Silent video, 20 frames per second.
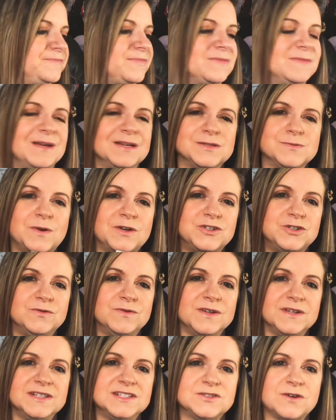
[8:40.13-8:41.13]
Because once you
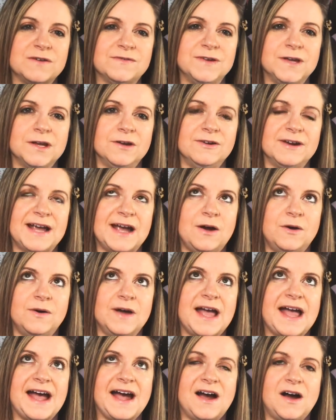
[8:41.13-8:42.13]
really start figuring out
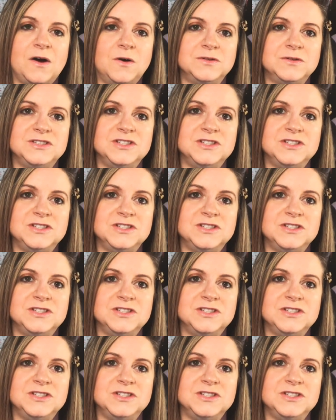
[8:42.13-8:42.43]
how